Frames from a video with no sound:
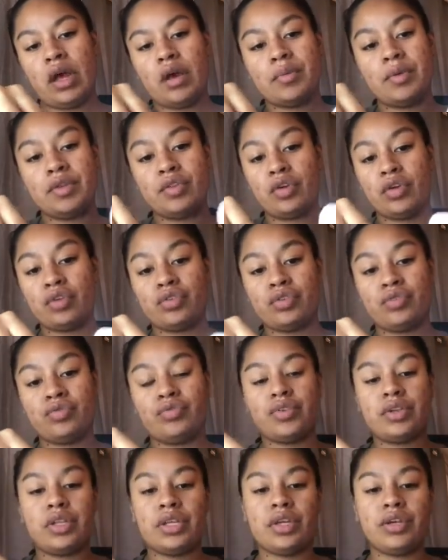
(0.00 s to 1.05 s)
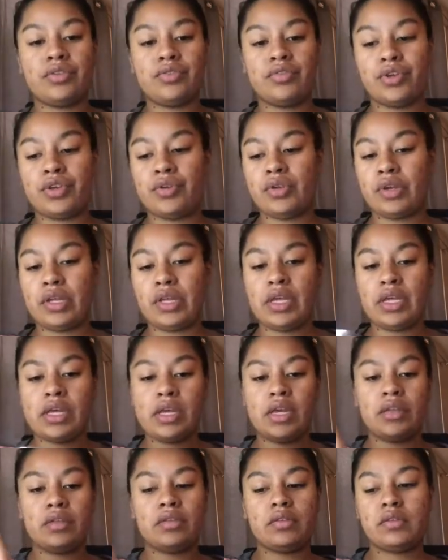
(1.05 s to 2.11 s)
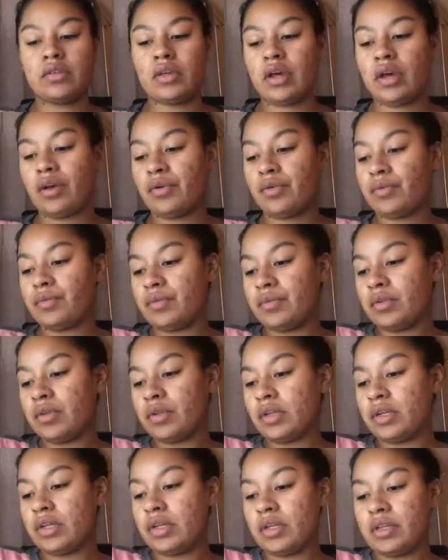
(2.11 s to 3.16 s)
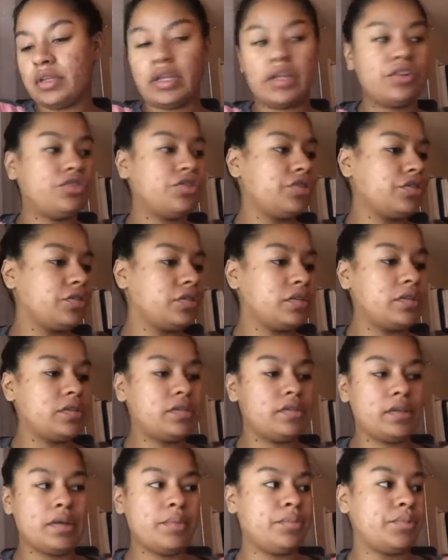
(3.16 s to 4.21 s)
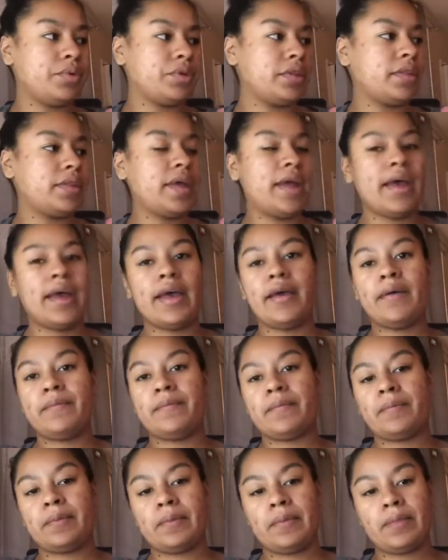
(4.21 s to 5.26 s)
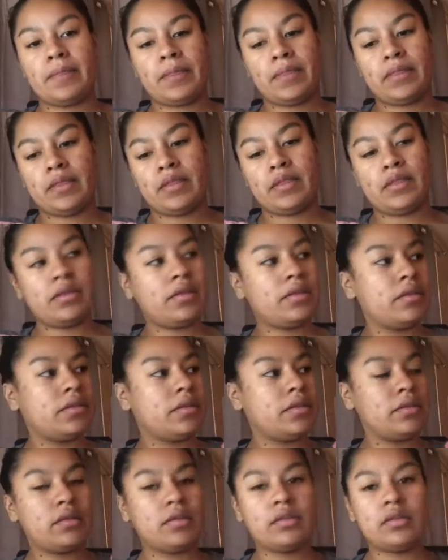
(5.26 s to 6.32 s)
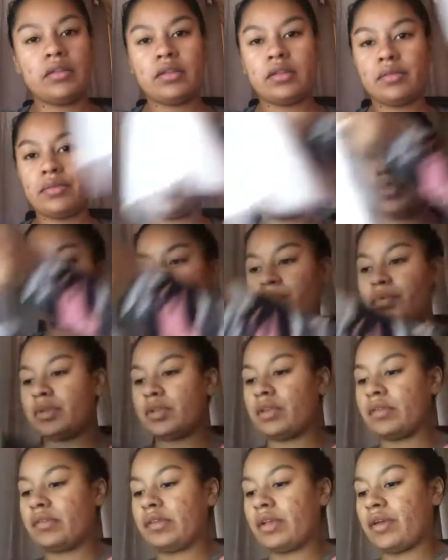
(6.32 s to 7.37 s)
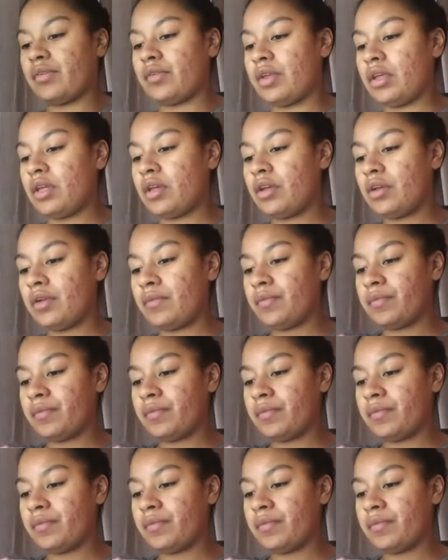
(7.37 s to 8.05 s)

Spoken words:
It's also really good for you to eat, so that's just a tip with that. Let me just put this down here.